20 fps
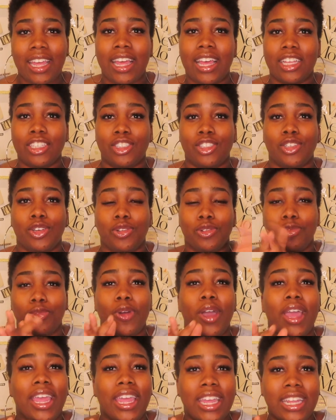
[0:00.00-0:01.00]
a certain
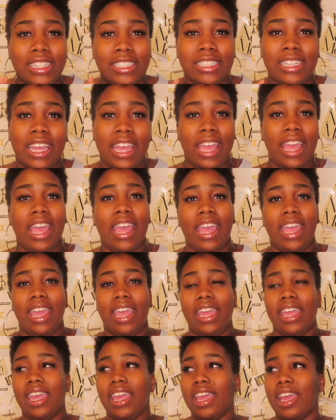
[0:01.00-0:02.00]
weight
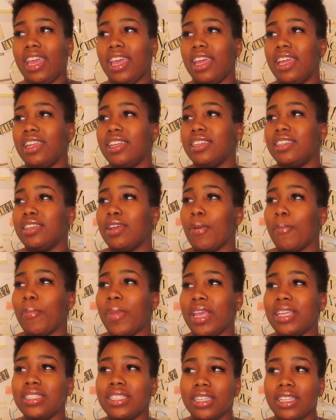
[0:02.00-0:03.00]
and
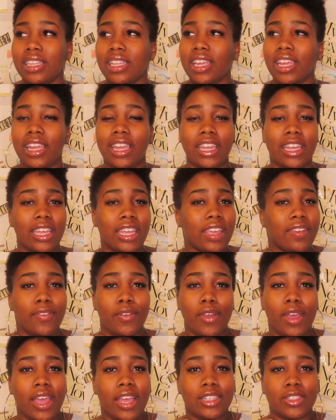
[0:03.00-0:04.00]
basically give
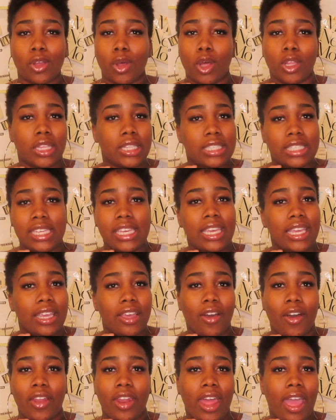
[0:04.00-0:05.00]
you guys all the tea
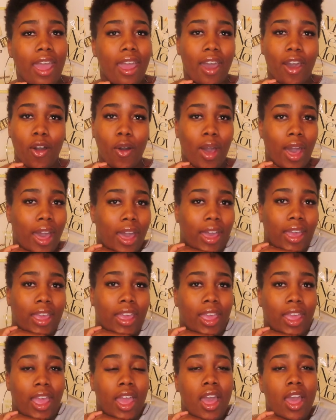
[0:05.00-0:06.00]
on how
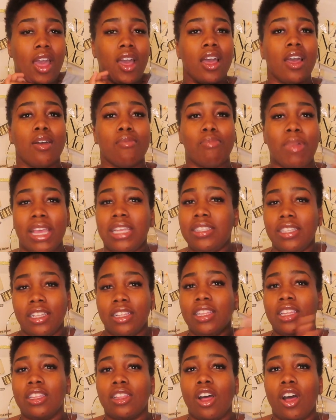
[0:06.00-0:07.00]
I
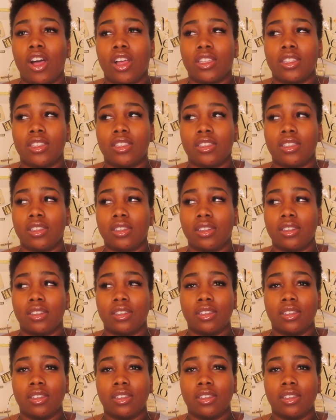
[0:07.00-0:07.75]
basically lost